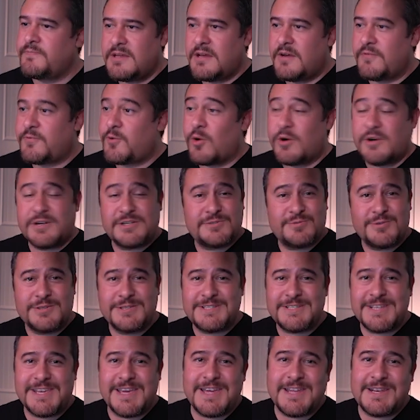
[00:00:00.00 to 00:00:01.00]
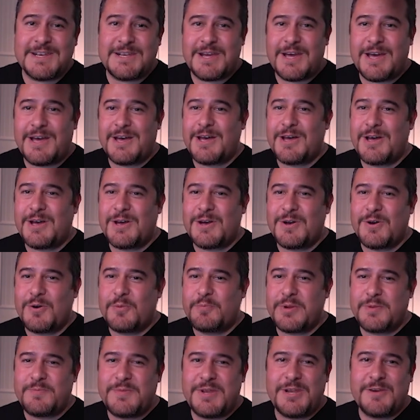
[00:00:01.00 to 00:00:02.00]
Of course, once again, uh,
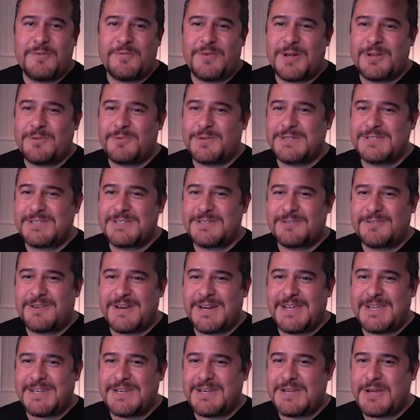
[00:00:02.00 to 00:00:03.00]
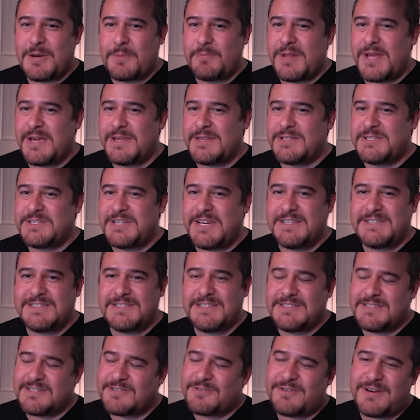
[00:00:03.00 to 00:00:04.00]
Open Media Vault wants to go ahead and apply the
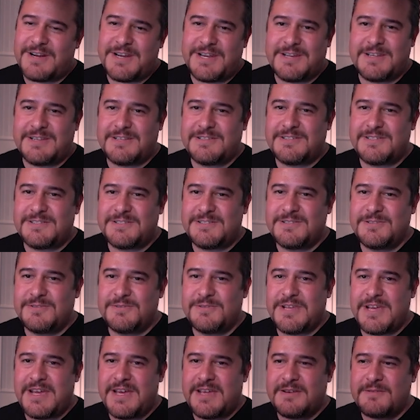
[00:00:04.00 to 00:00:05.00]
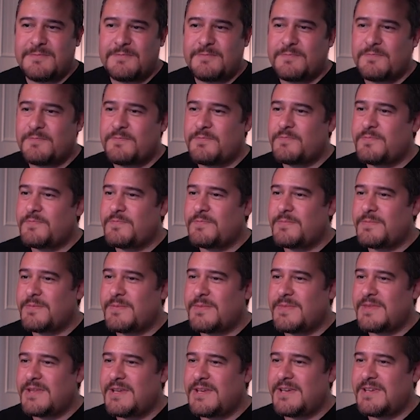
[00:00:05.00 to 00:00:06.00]
changes. Go ahead and just do that.
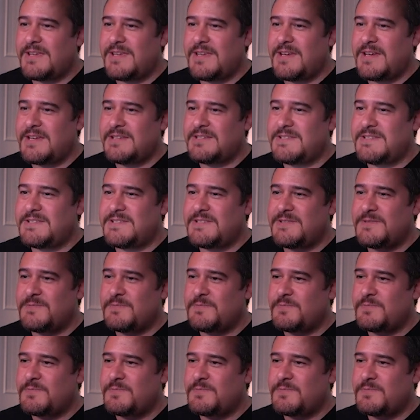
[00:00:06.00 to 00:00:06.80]
Hit yes.